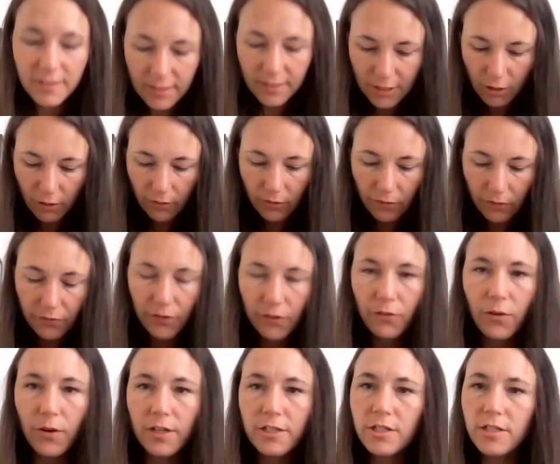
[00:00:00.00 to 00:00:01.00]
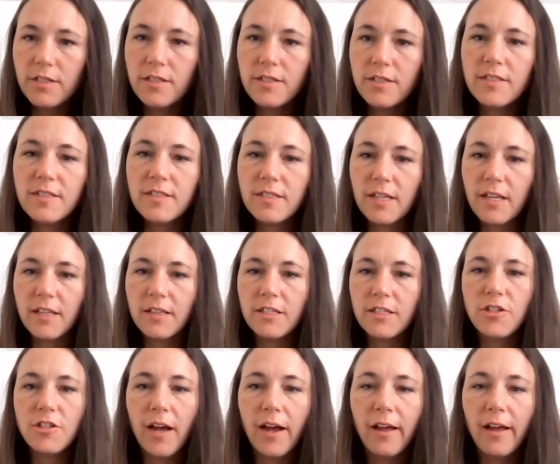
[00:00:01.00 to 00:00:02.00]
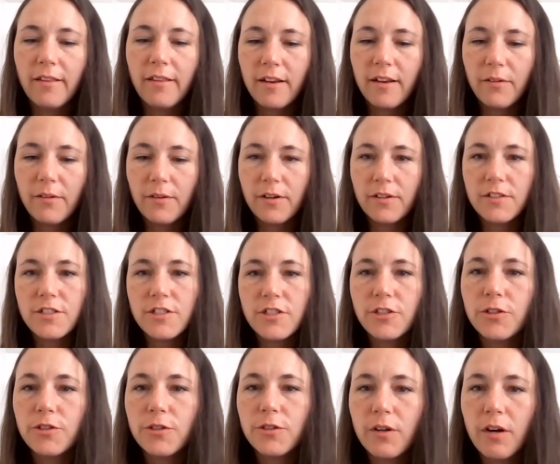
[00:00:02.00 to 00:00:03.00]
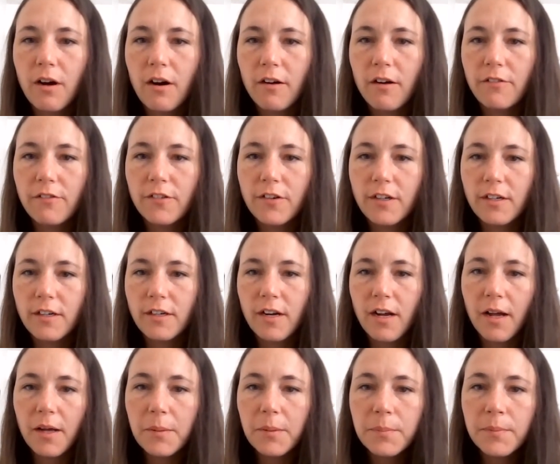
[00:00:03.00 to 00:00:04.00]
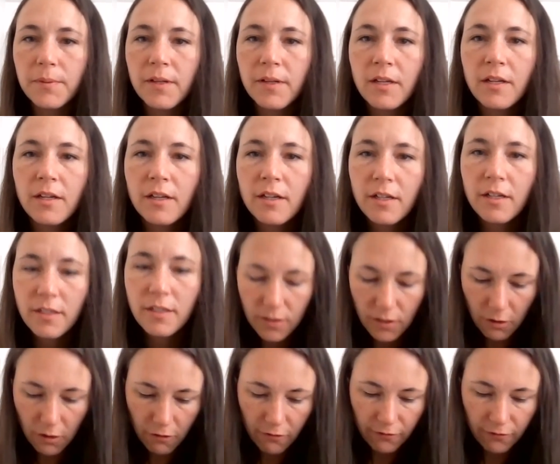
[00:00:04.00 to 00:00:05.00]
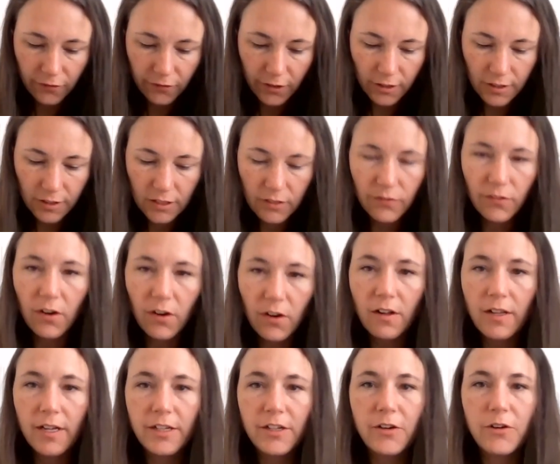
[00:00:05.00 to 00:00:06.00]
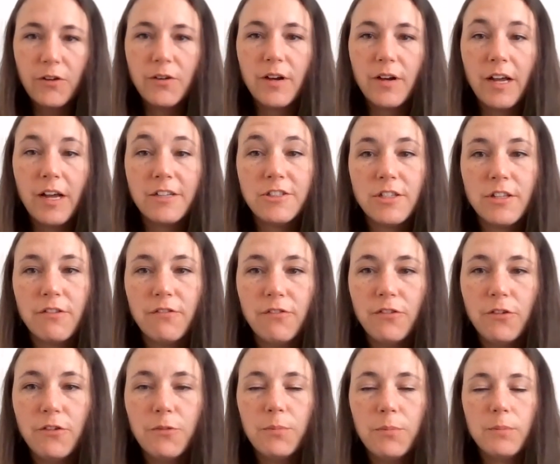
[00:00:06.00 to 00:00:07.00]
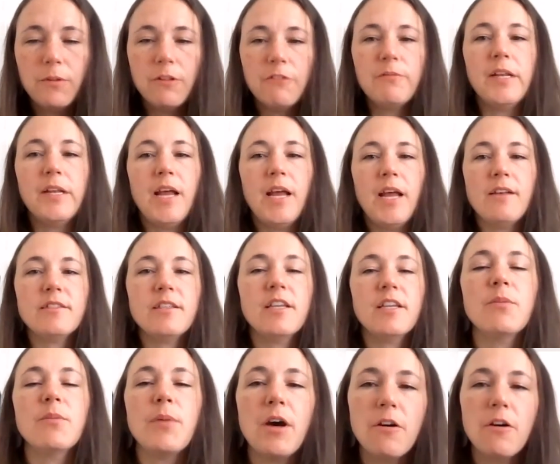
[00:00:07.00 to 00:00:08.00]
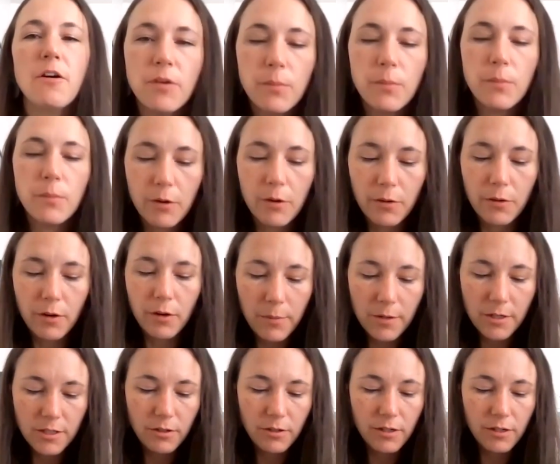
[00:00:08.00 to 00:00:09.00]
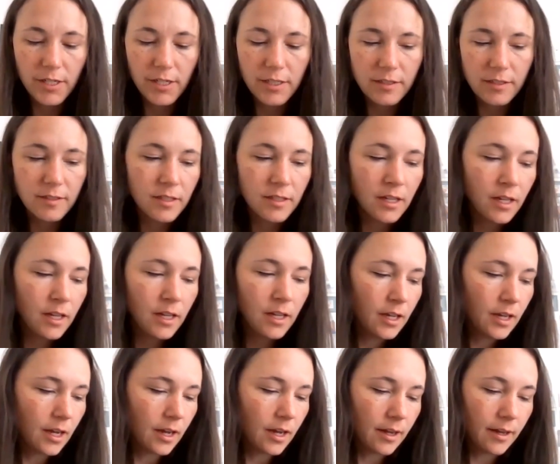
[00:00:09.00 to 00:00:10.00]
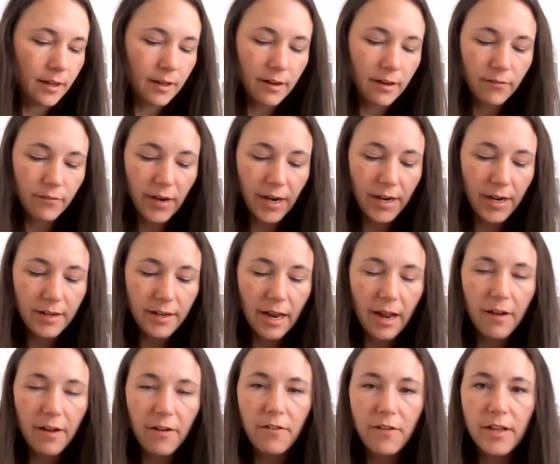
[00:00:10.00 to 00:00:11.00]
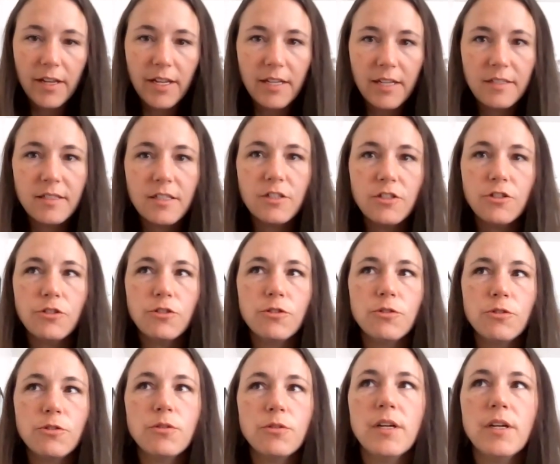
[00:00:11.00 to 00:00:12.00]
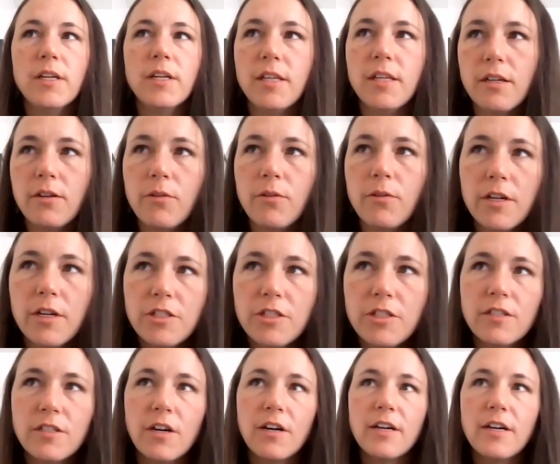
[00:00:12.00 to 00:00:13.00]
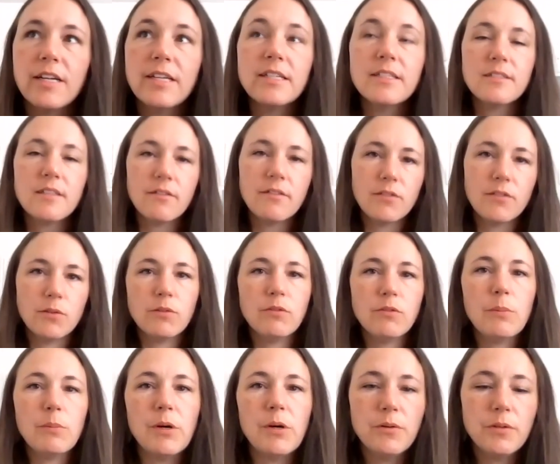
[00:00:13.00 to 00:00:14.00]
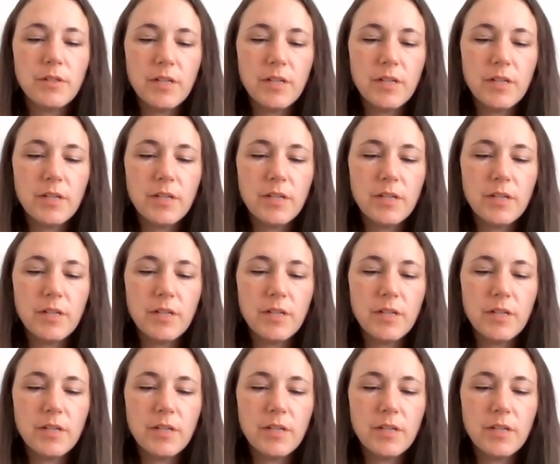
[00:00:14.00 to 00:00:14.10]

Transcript: I do have a few questions in the chat that I want to offer up. So first of all, I know actually a few people have been asking about remote opportunities. Right now, I guess the two key questions are, is everyone remote?